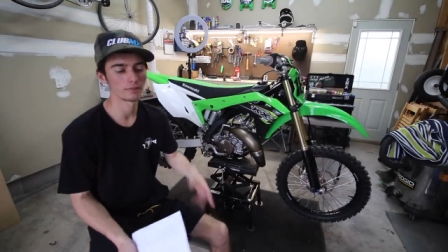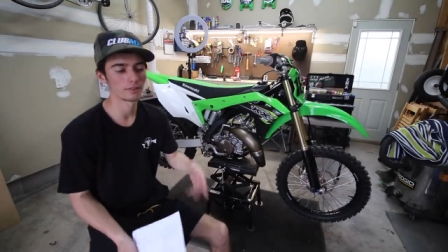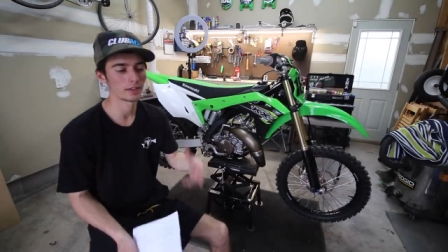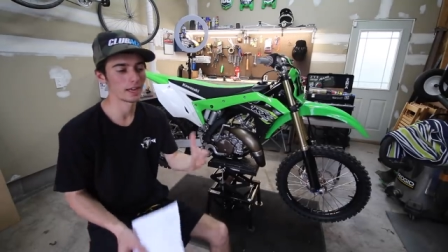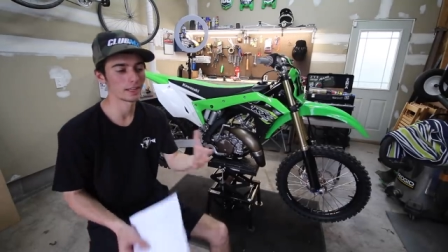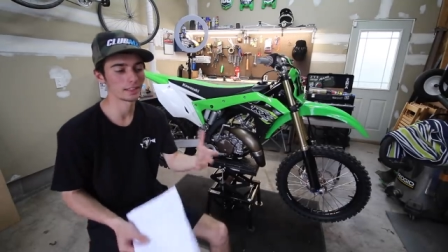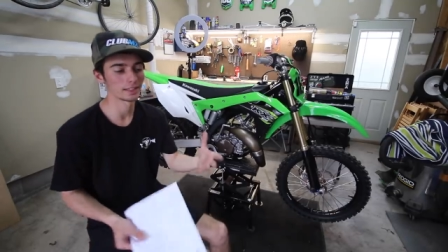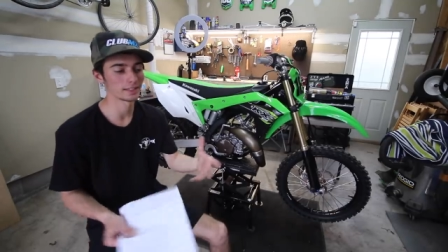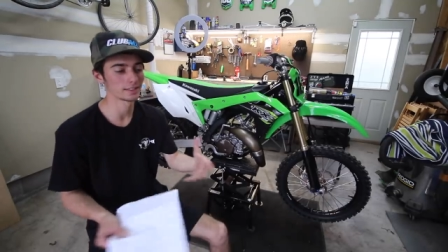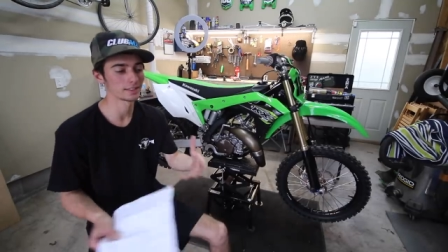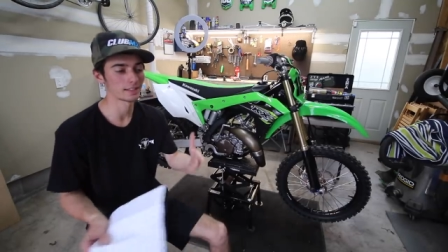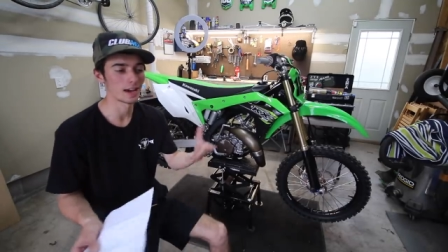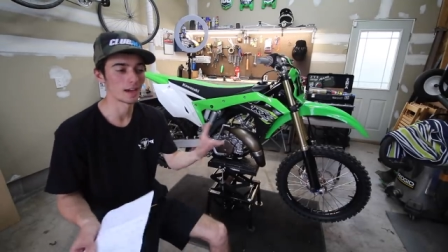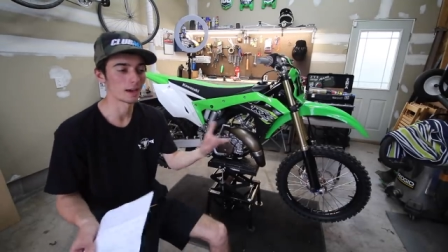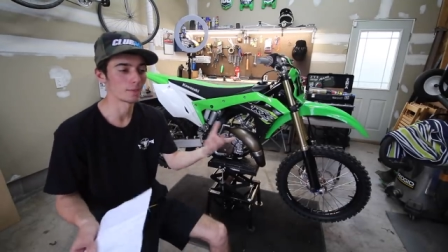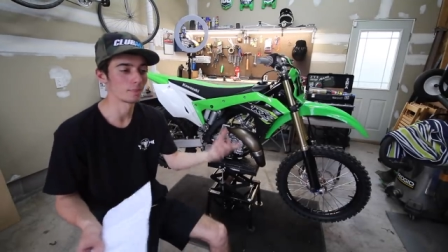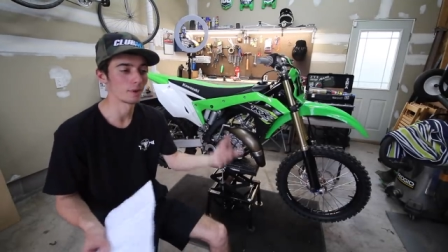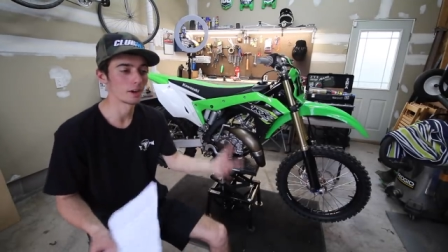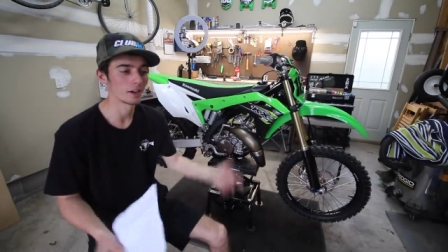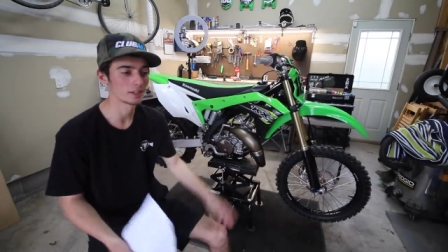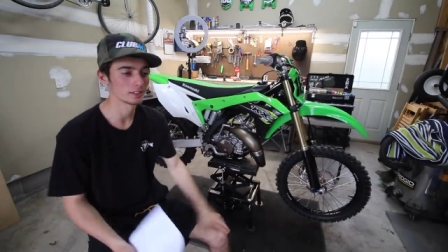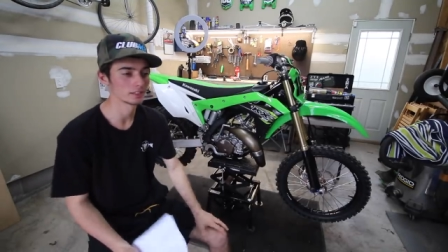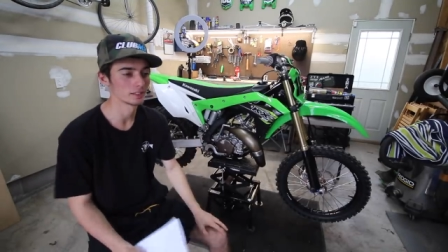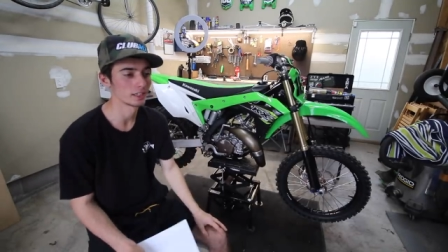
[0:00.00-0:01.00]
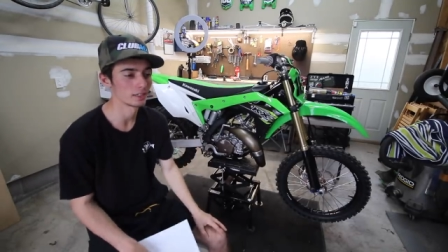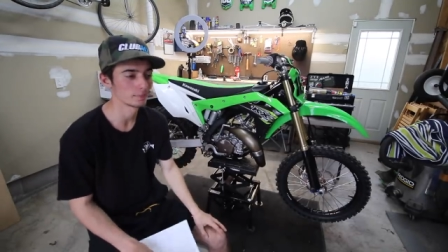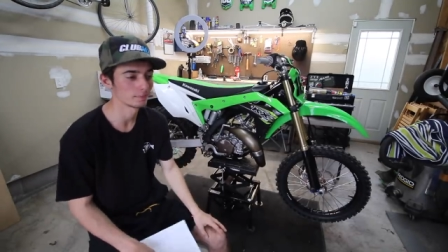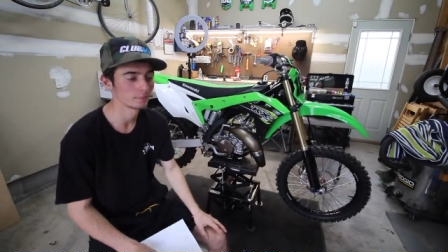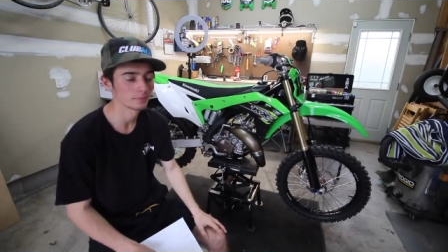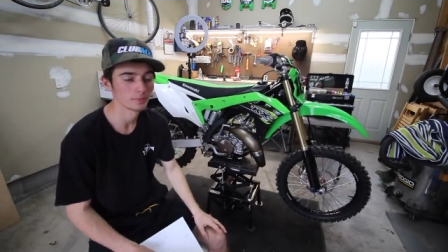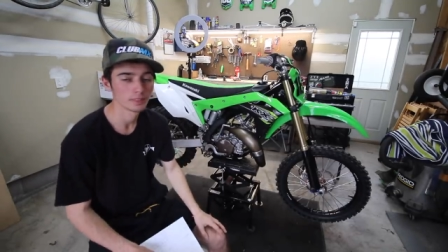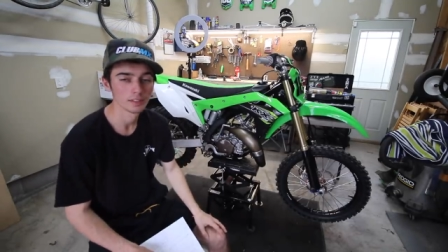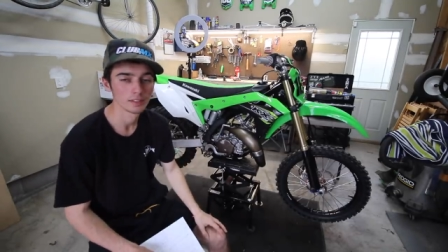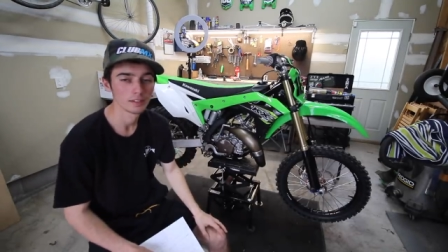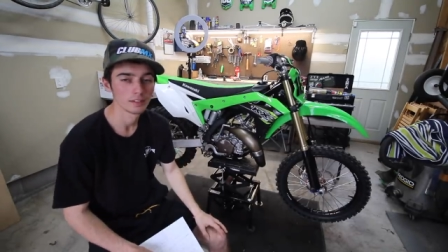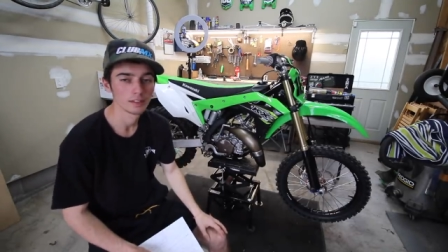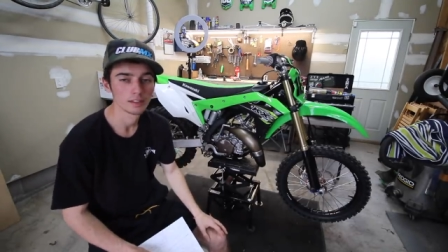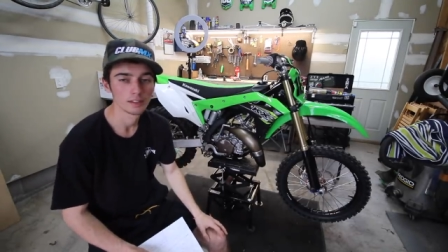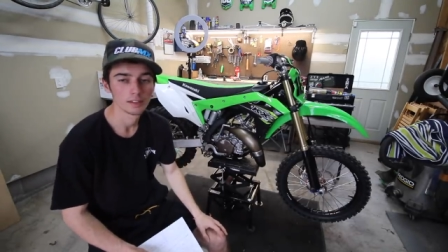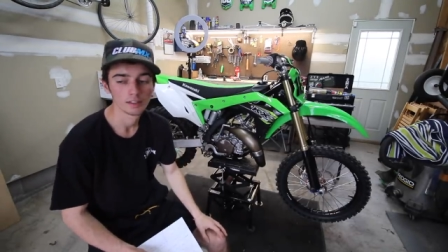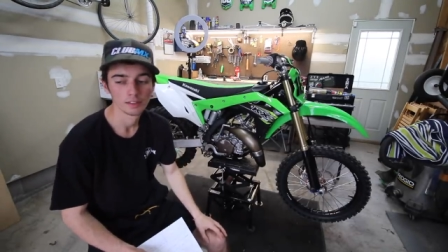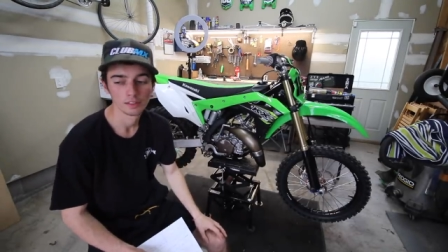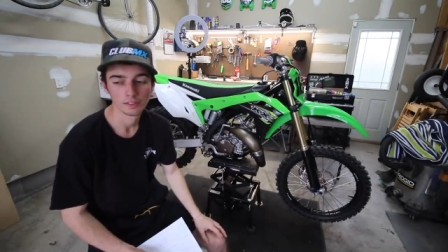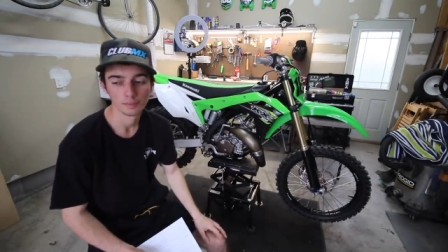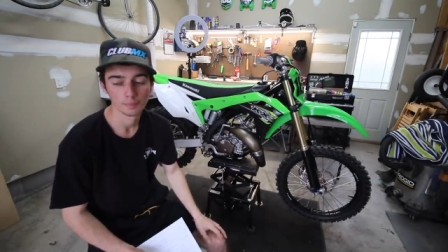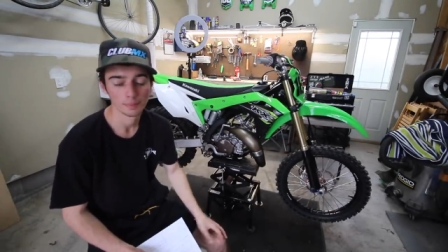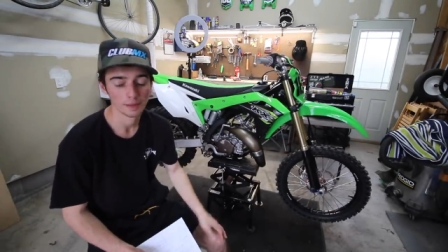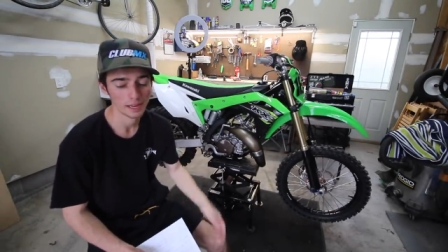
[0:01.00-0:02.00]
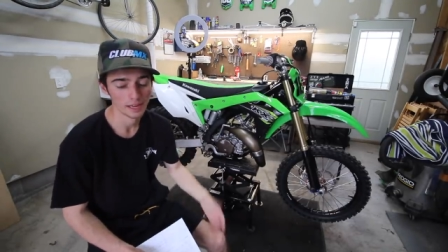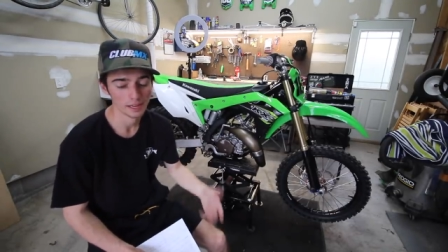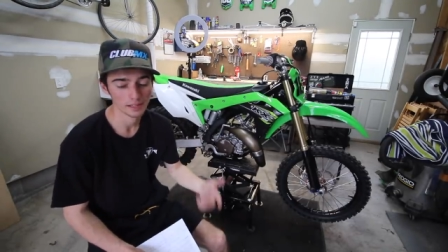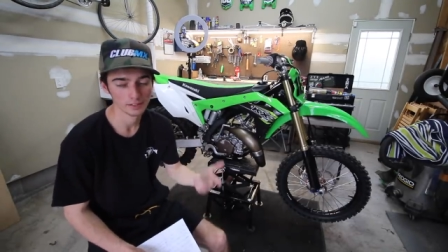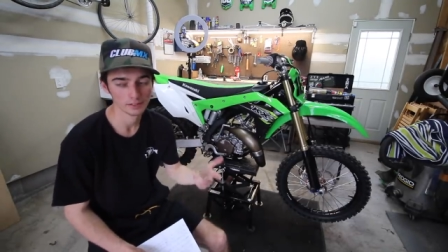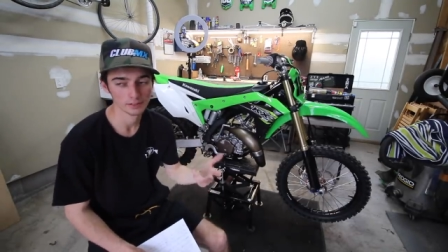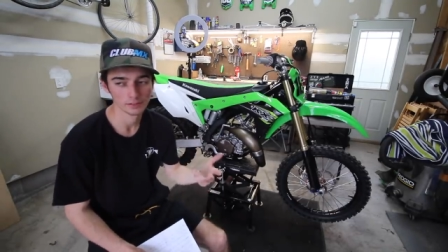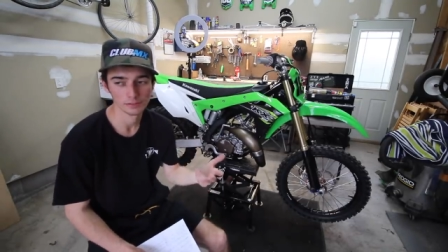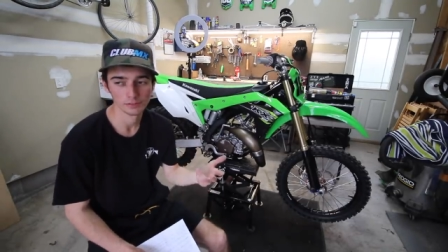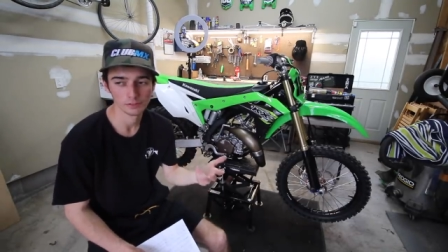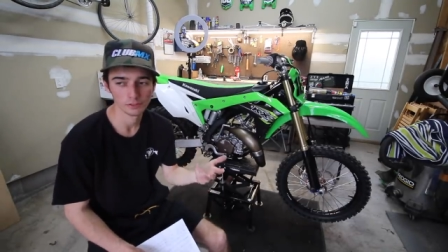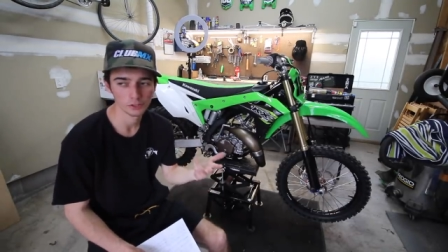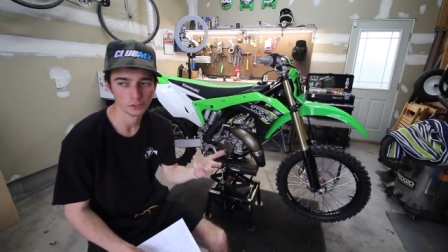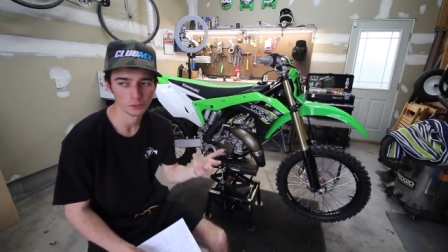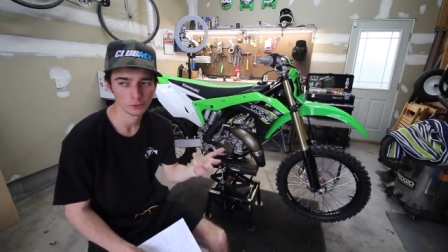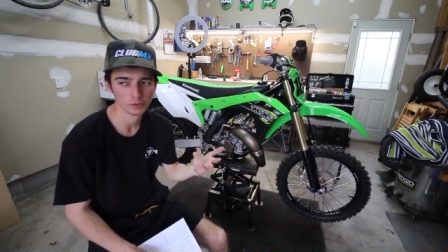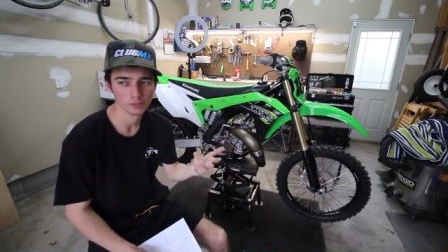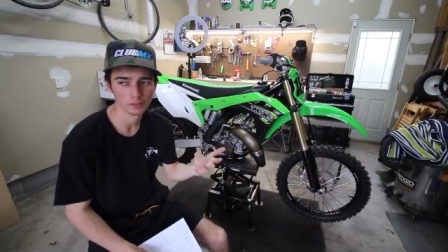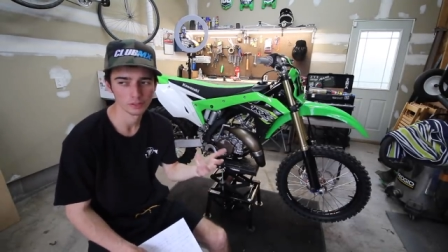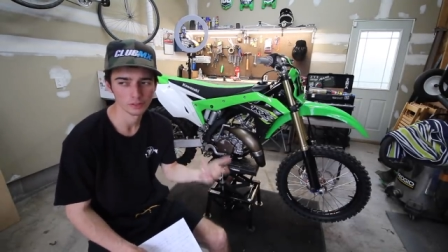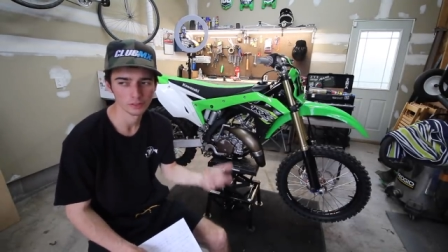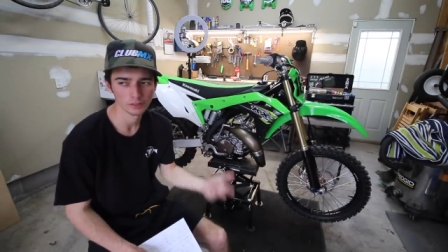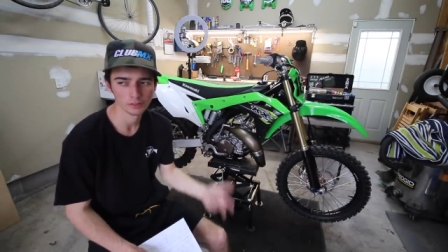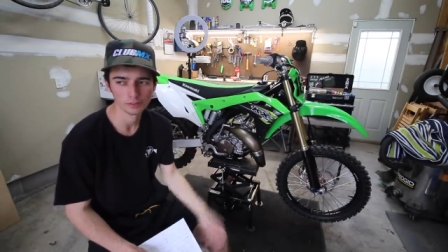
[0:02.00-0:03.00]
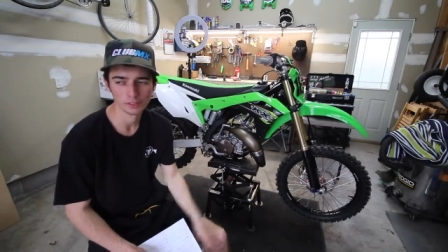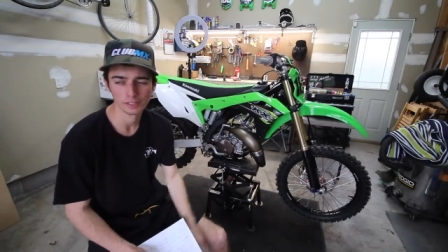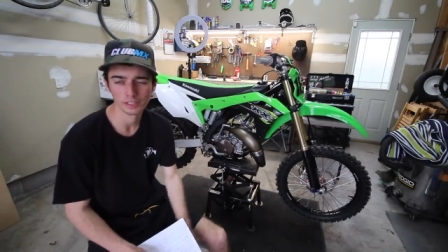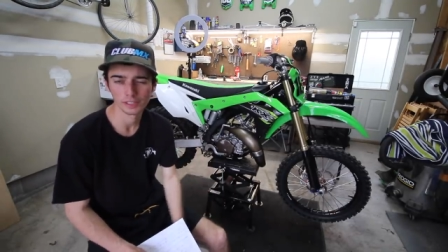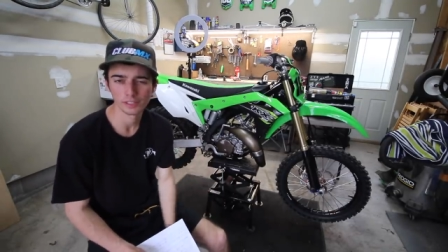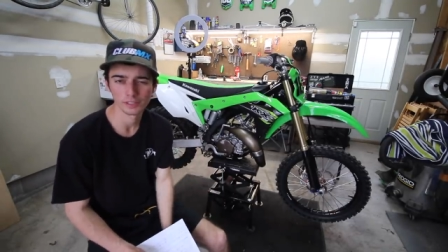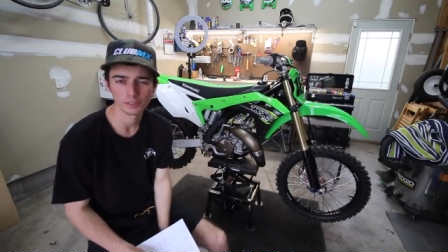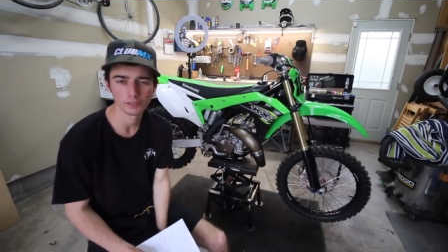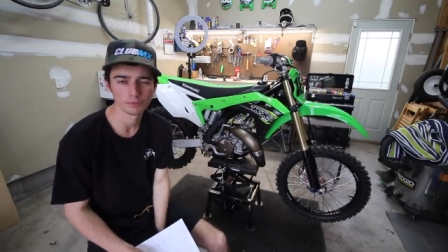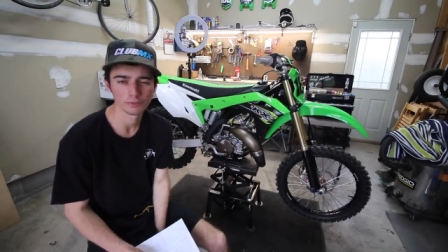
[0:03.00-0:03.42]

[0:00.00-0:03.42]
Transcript: I've had the stock bars on the past 2 or 3